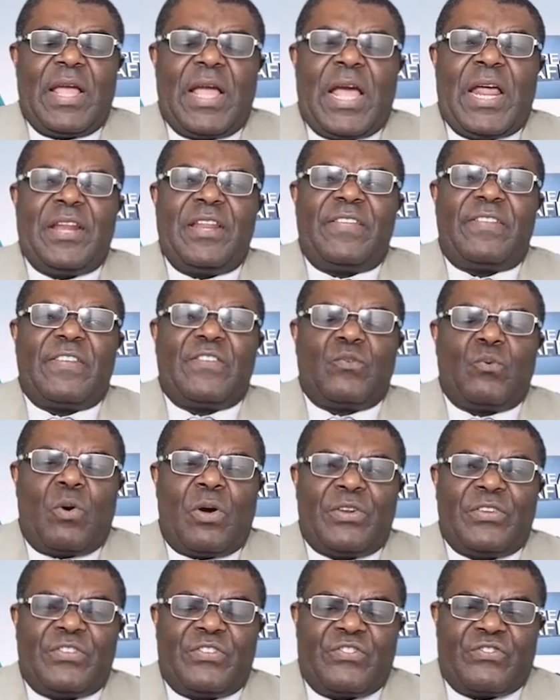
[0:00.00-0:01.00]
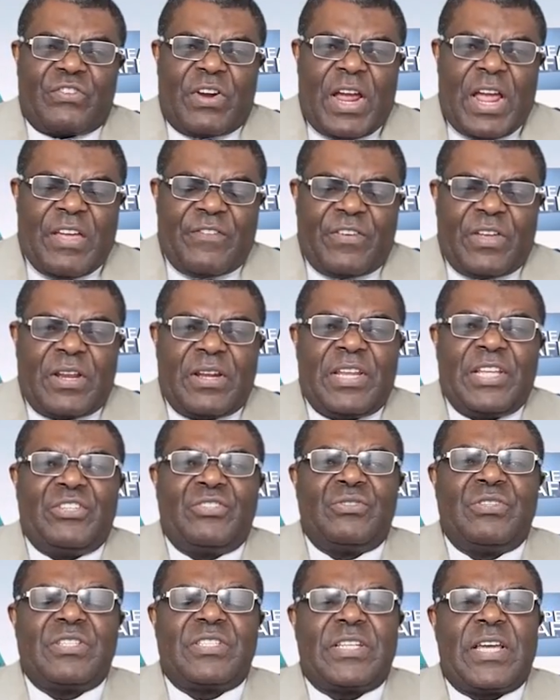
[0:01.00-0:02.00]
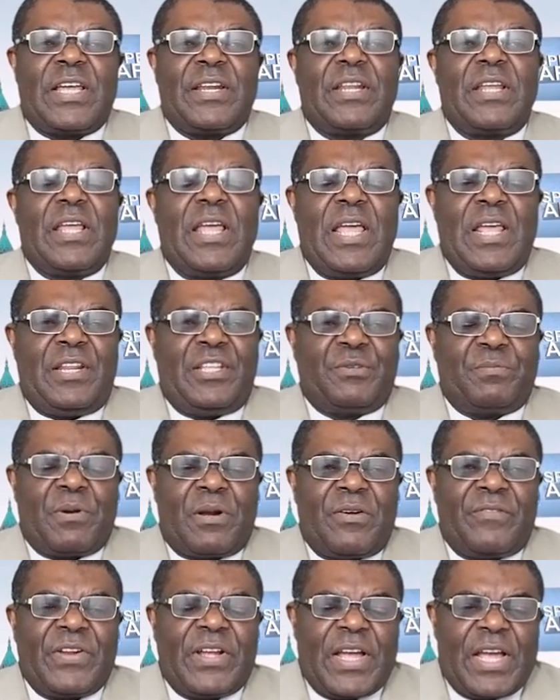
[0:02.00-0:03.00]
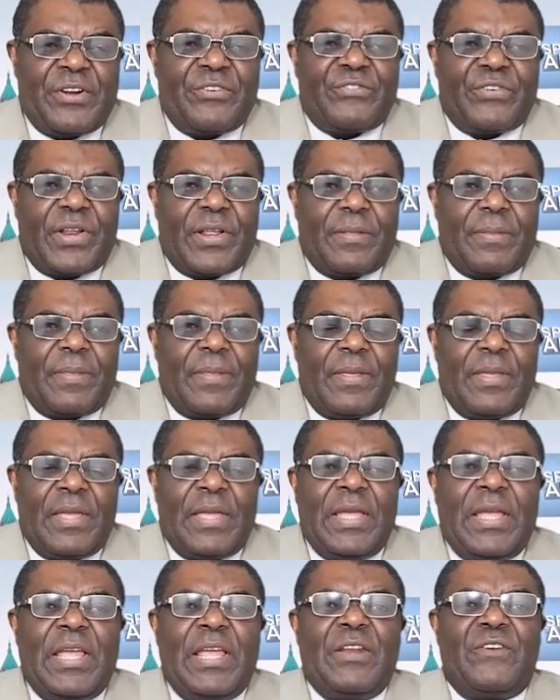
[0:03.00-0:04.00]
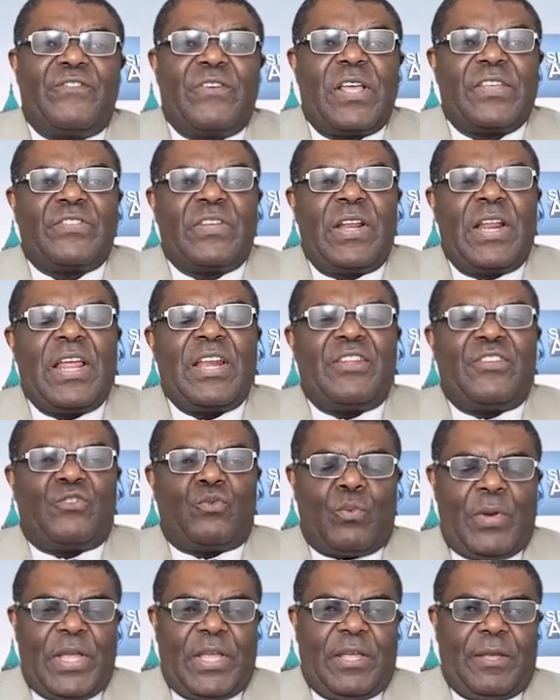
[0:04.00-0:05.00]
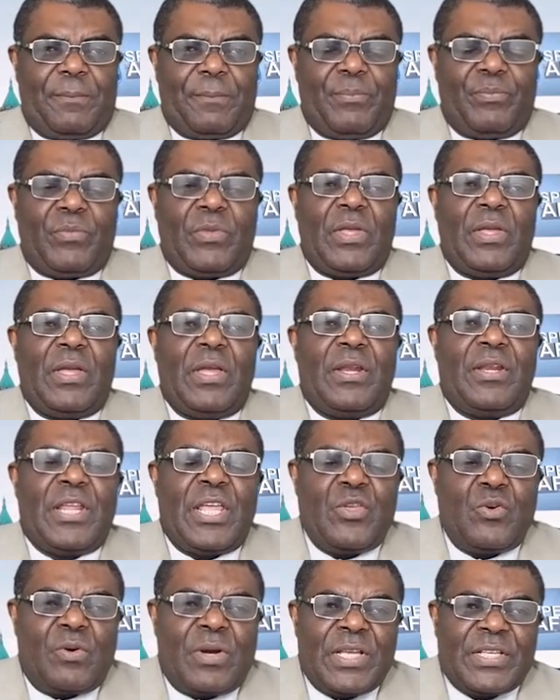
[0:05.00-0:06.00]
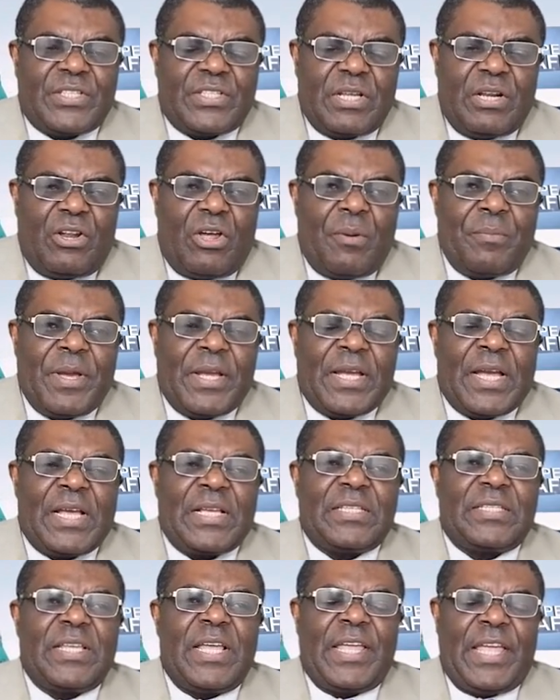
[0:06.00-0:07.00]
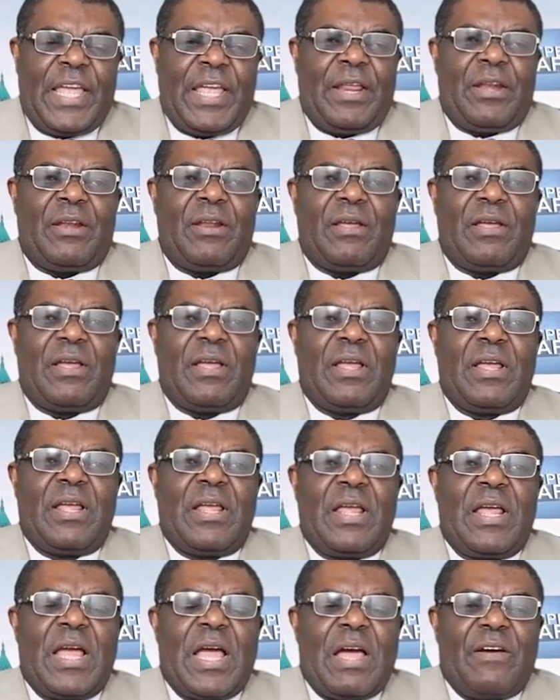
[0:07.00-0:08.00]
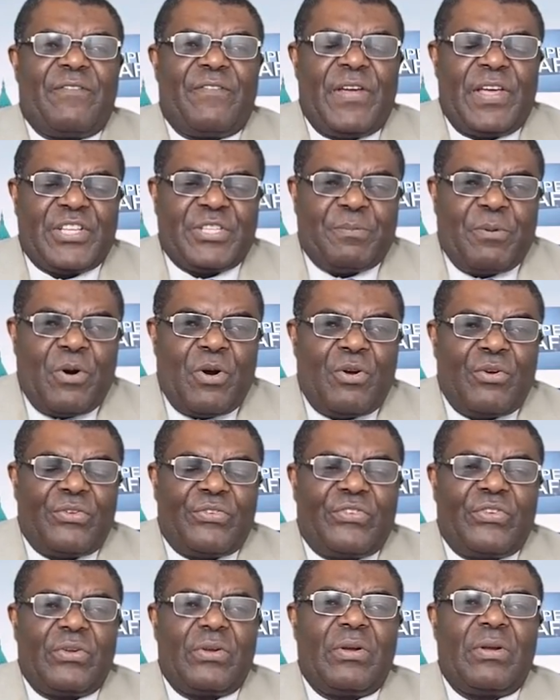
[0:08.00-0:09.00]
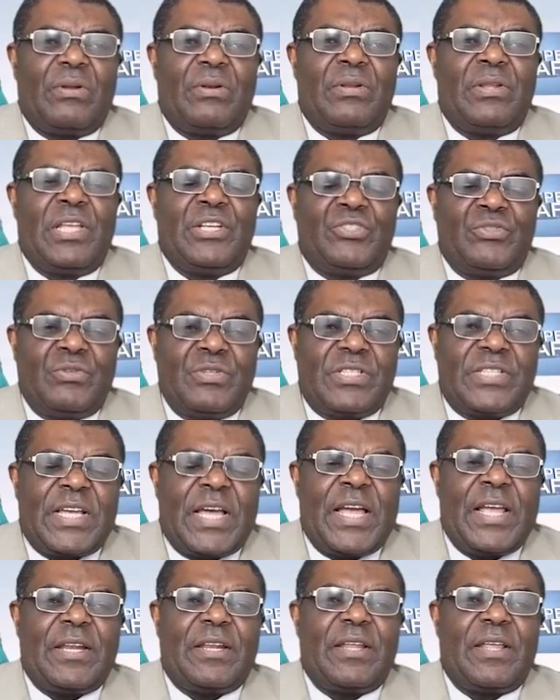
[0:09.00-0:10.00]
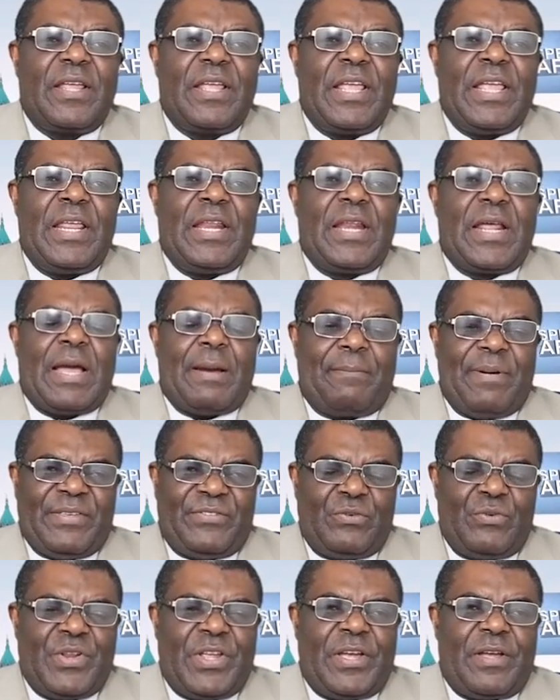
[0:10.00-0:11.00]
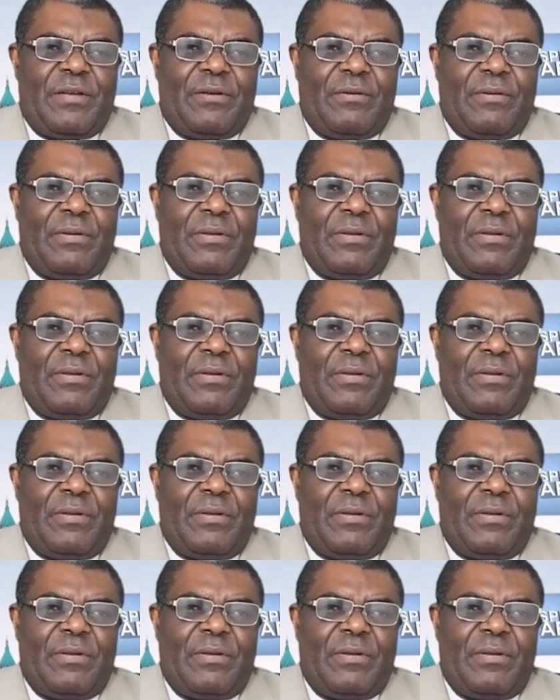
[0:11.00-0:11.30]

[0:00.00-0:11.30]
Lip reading: And this is what is driving the genocide in this part of the country. Interestingly, this week, the U.S. lawmakers, again, have exposed the genocide in Ambazonia.